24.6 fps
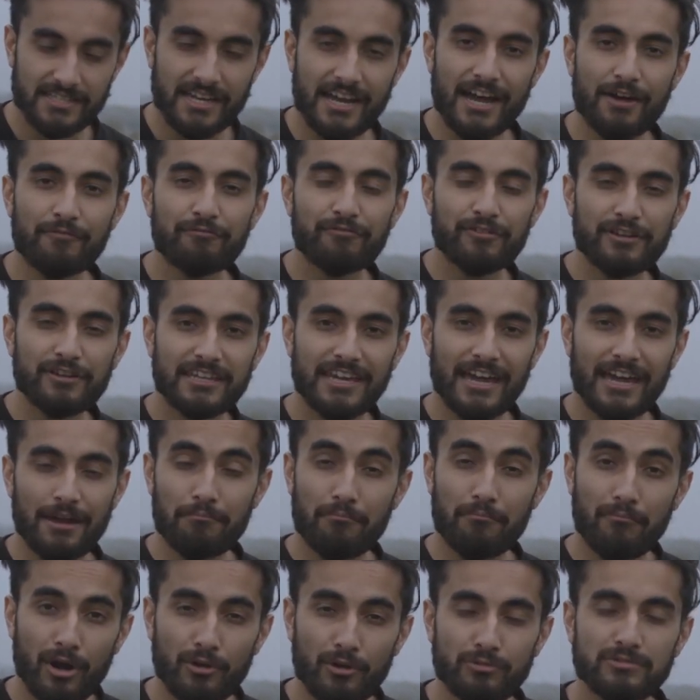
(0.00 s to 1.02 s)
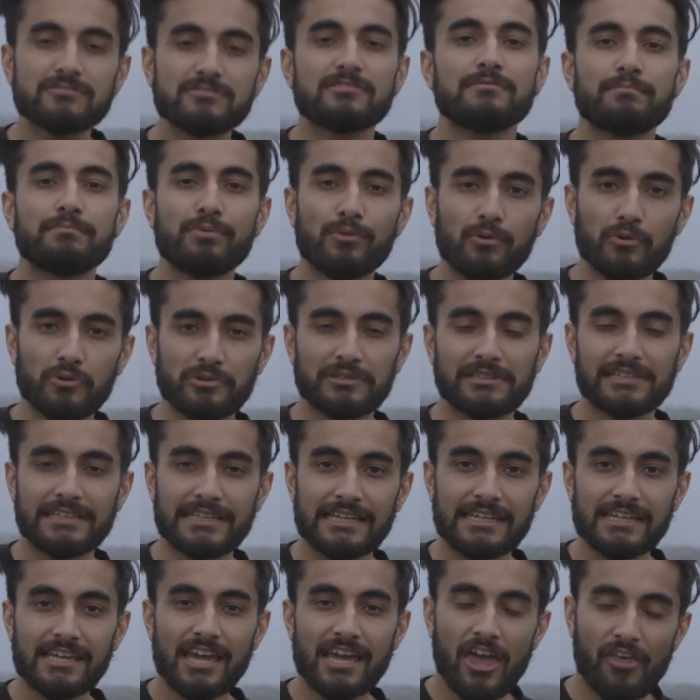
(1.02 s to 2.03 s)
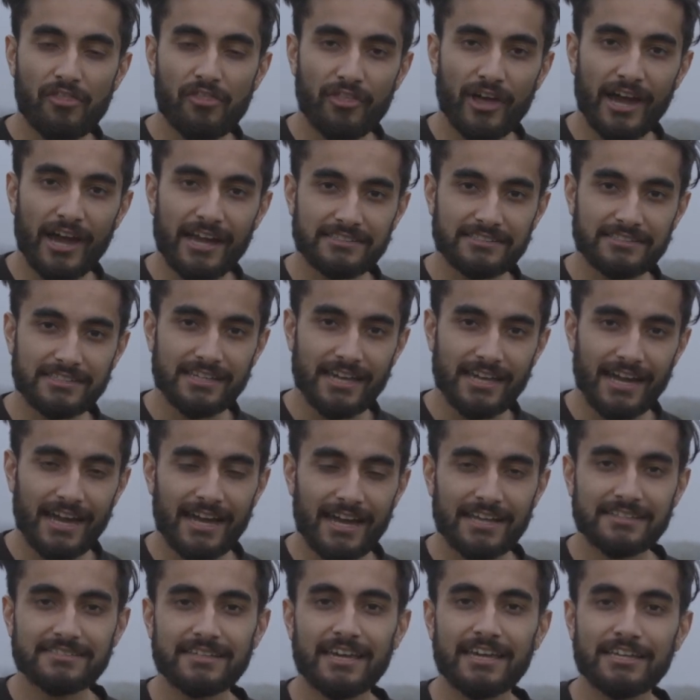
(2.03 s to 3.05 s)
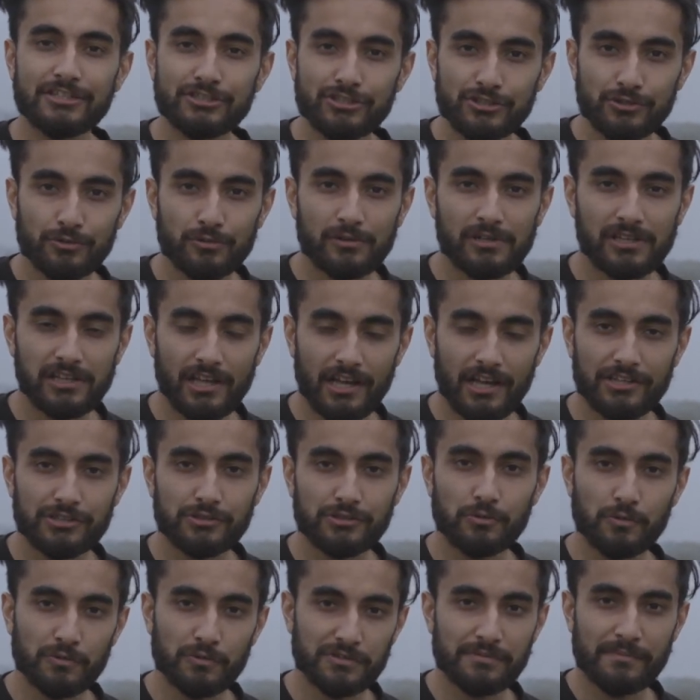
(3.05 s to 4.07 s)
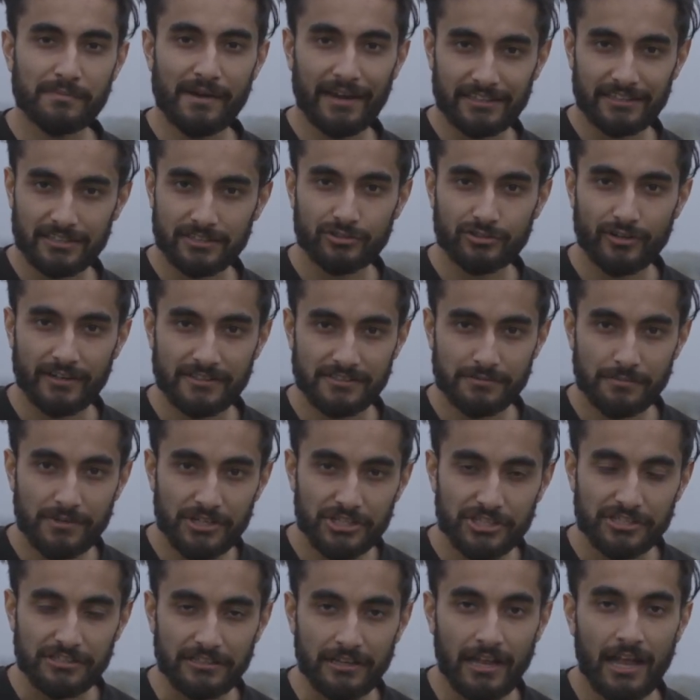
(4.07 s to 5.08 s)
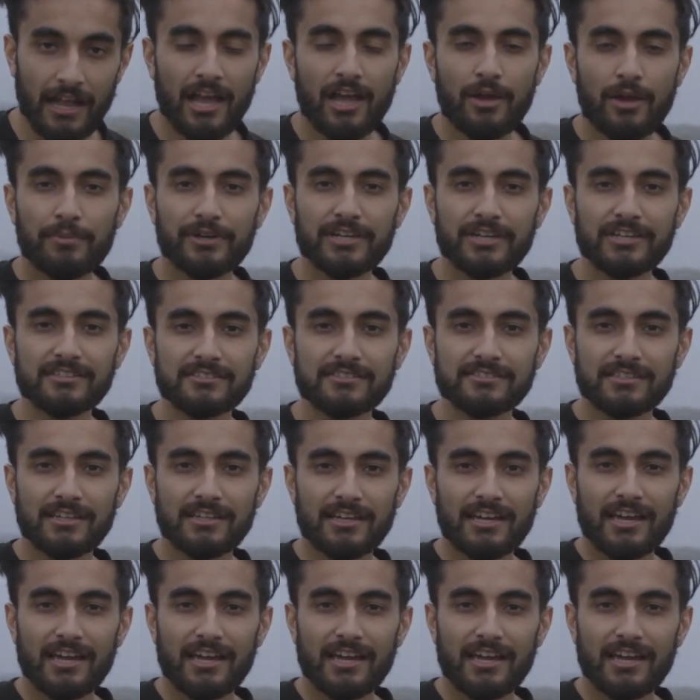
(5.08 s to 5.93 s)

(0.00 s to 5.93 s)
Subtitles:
and forget most importantly that it has a dual clutch automatic transmission, because